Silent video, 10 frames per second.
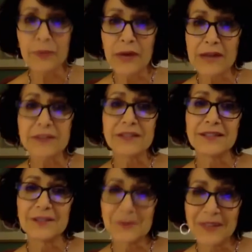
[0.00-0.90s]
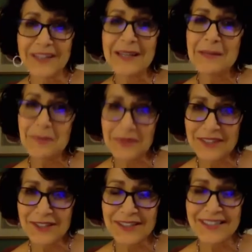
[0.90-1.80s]
practices what he
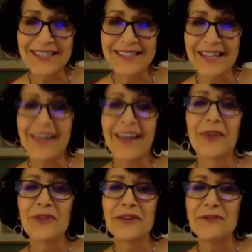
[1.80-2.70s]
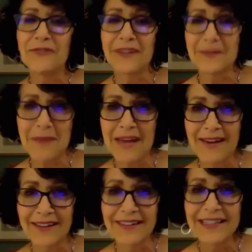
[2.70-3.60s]
preaches. He's a healthy, fit
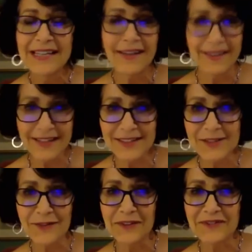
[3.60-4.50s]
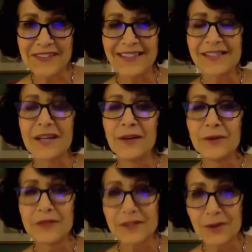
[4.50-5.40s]
man in his 50s
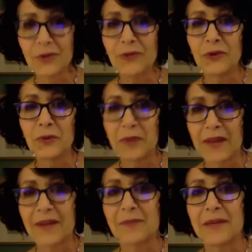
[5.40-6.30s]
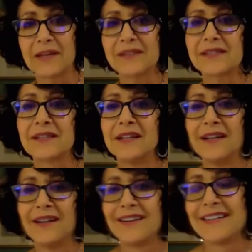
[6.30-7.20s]
who is whole food, plant-based.
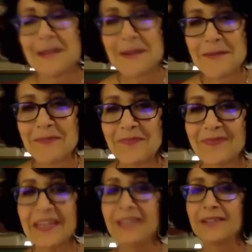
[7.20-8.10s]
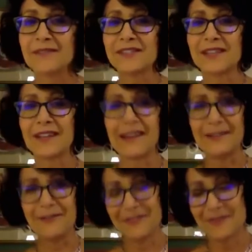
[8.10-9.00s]
He lives the life.